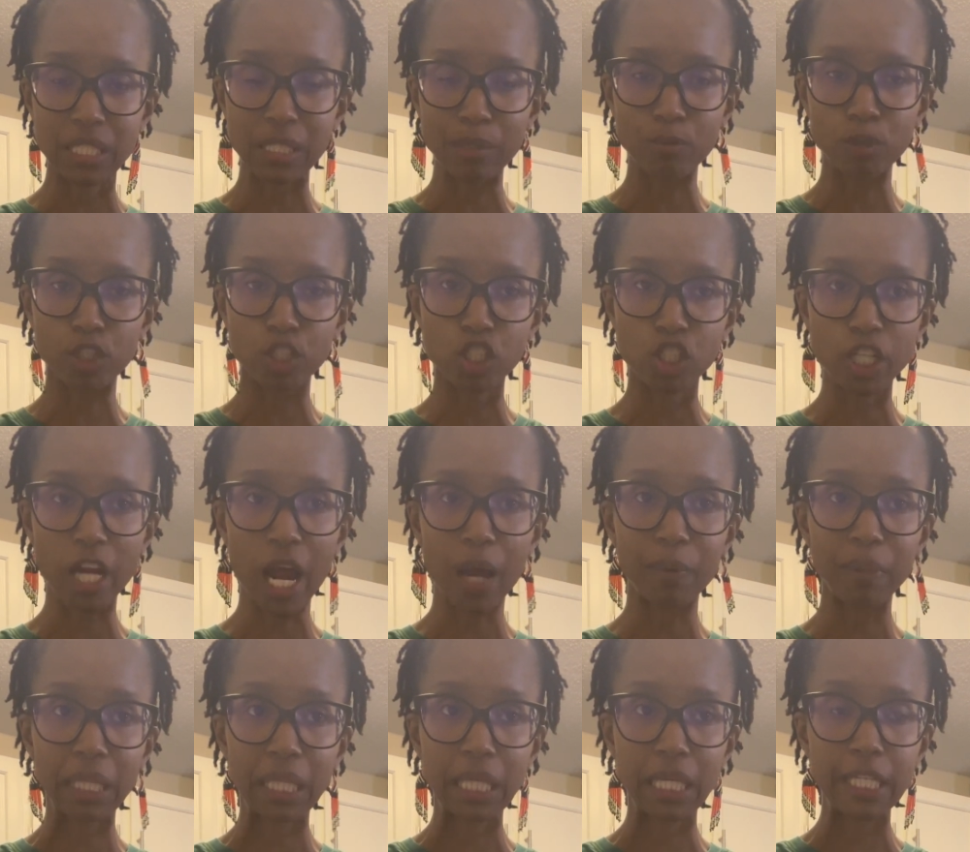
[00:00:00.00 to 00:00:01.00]
I'm going to try
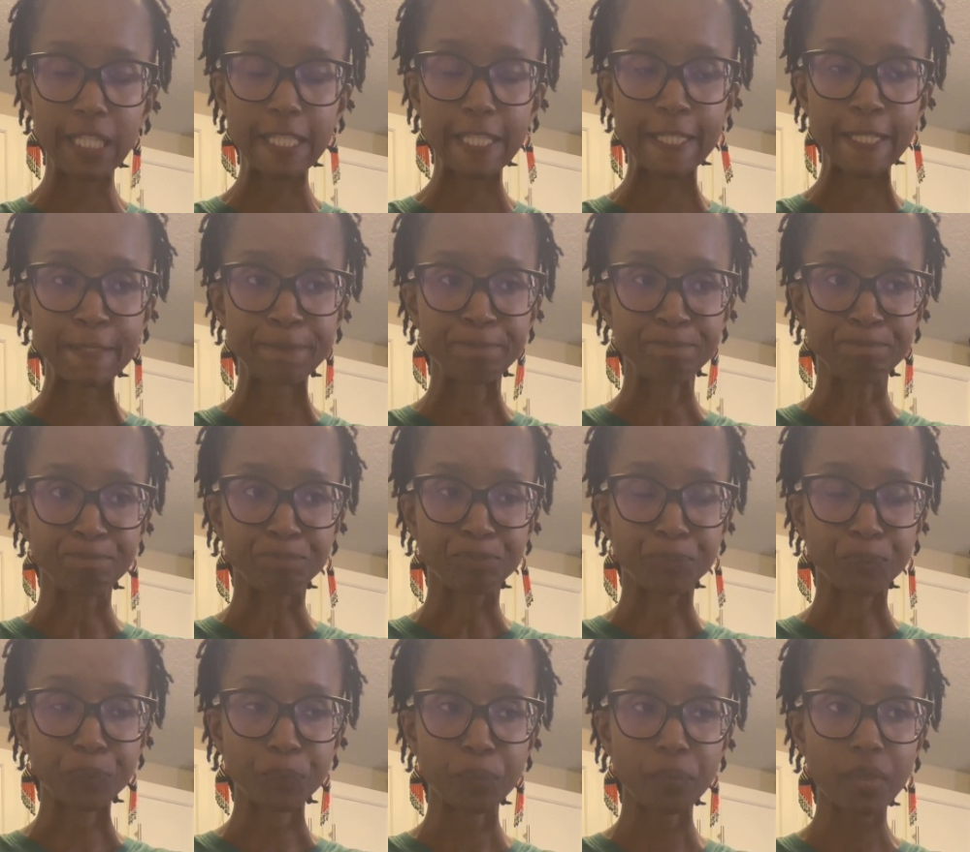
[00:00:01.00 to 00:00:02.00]
with this,
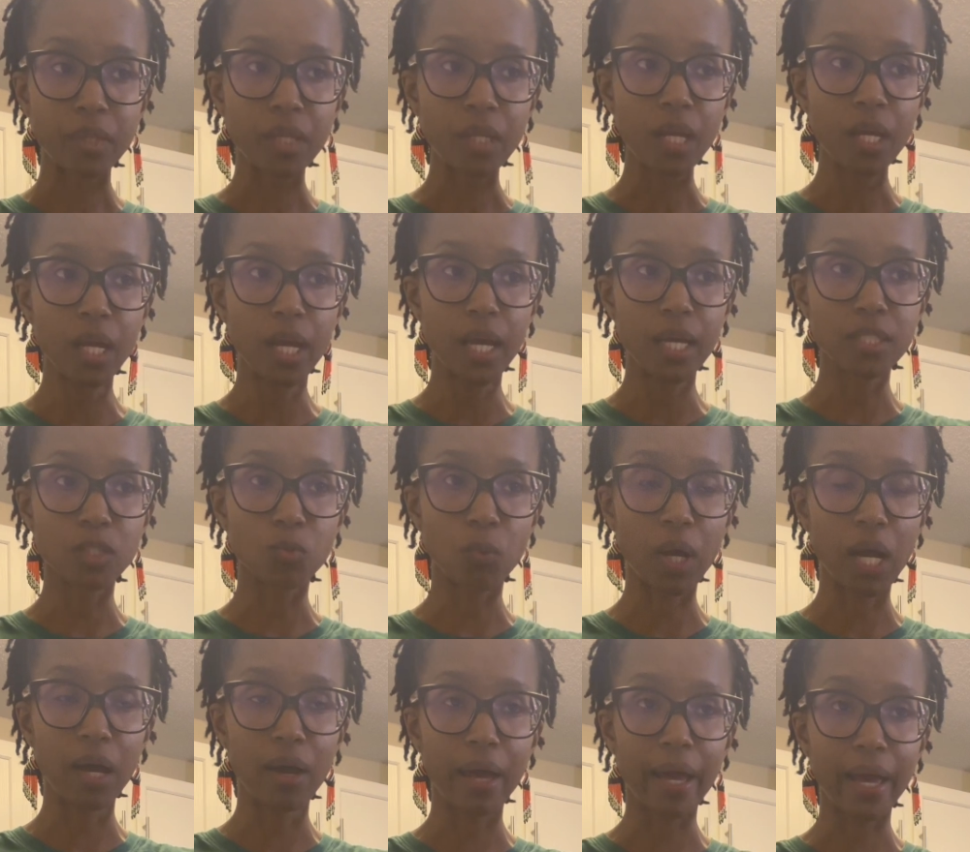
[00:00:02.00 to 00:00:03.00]
as
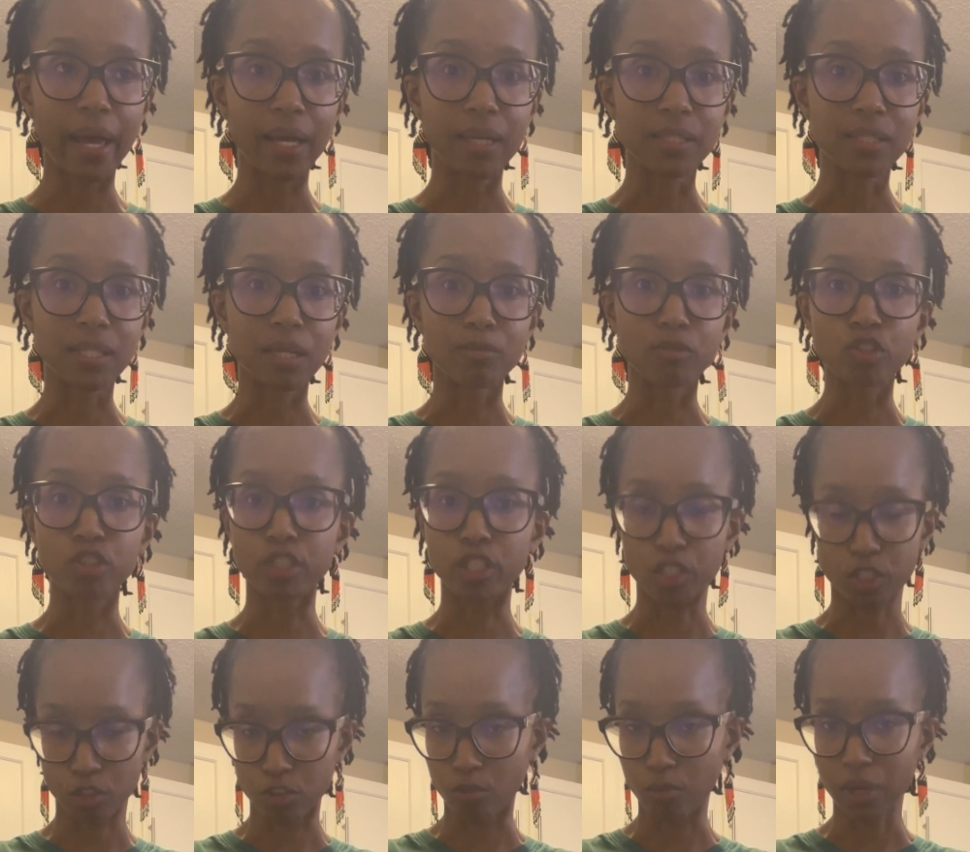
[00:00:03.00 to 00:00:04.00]
well as some
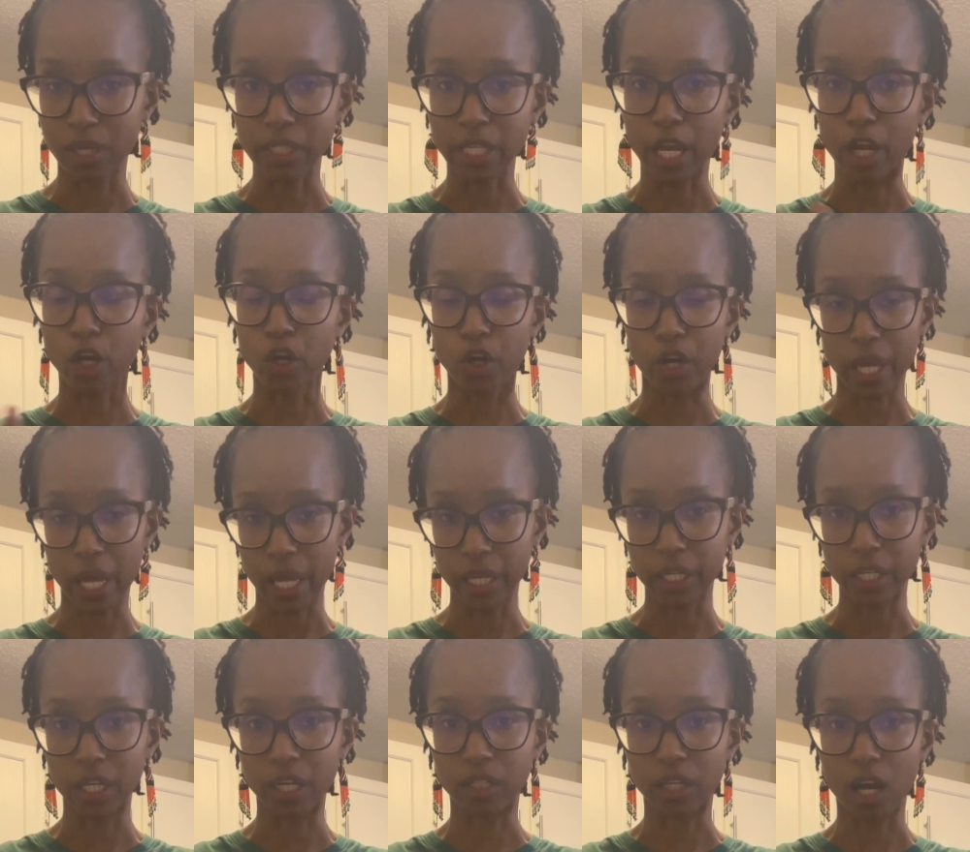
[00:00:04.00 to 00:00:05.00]
traditional ones like
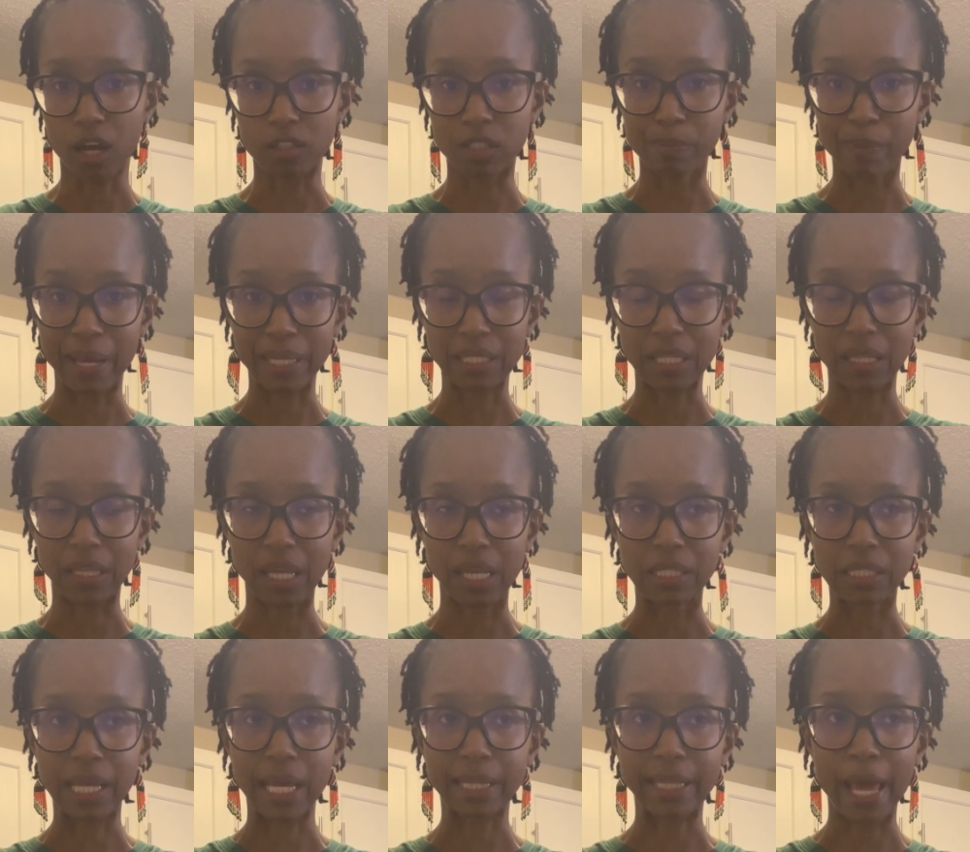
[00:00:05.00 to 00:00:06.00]
coriander and allspice and things
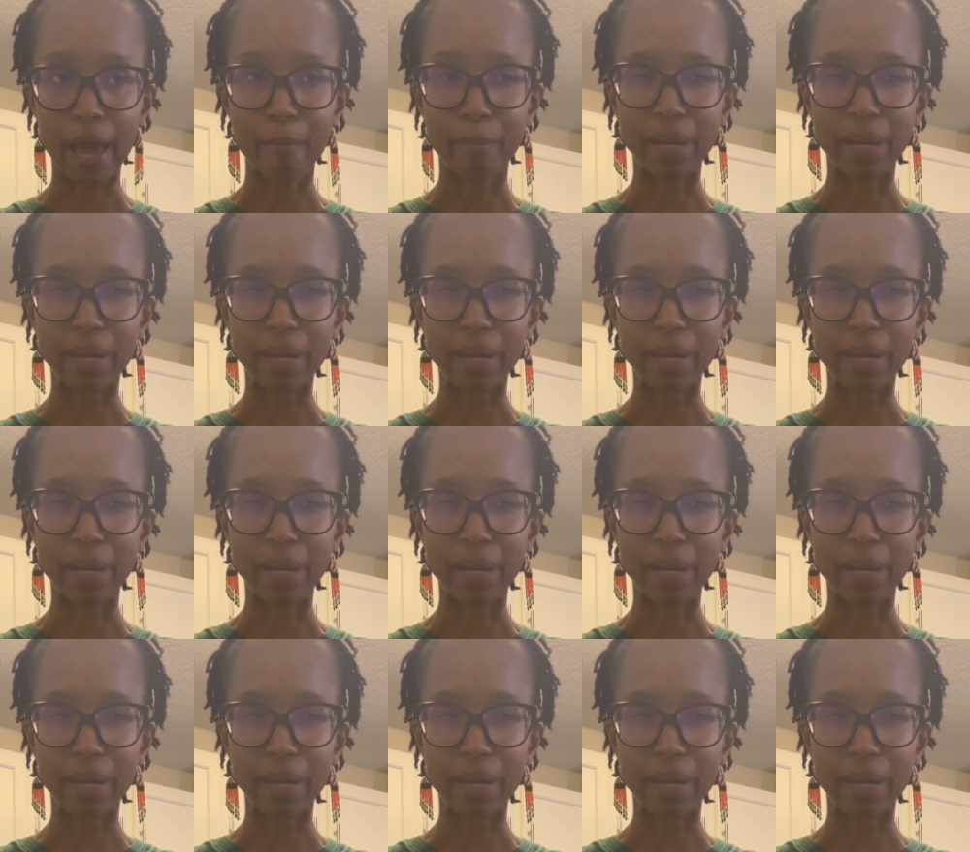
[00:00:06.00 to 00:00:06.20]
like that.